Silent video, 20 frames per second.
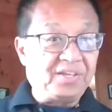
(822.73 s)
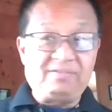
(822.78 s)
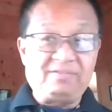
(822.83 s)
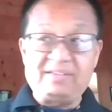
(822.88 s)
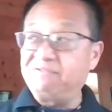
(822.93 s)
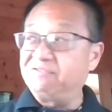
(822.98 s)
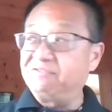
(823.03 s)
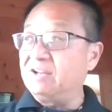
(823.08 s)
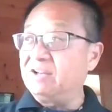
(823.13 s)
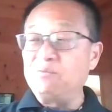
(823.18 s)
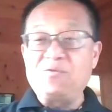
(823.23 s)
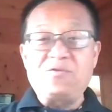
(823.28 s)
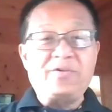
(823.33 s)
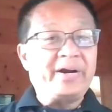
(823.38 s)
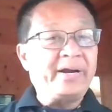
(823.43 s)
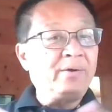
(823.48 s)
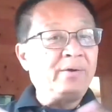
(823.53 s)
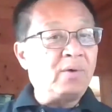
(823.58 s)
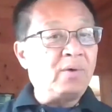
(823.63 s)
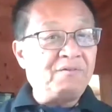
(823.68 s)
They've done
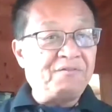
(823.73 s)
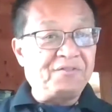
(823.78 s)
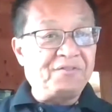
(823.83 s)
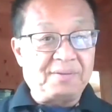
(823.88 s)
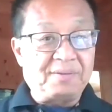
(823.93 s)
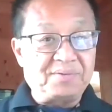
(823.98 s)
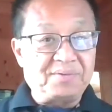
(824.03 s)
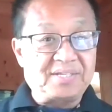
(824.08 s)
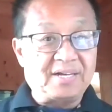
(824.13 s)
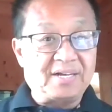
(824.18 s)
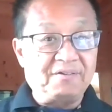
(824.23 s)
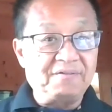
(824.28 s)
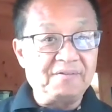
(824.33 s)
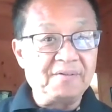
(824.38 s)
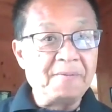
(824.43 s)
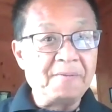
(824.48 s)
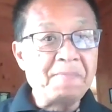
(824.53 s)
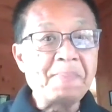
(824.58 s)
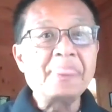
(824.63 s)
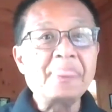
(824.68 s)
very well for themselves.
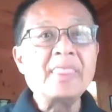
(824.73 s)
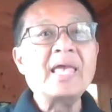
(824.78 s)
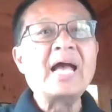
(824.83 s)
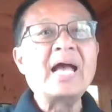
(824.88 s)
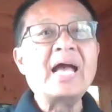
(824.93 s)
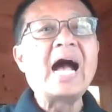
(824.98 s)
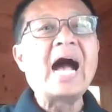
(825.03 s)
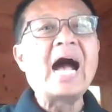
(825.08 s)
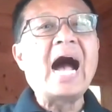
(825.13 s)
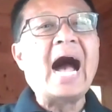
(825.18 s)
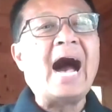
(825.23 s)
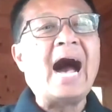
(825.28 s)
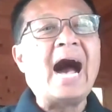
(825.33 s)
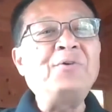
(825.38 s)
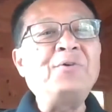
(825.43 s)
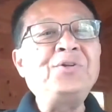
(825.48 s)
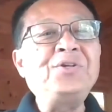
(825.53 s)
How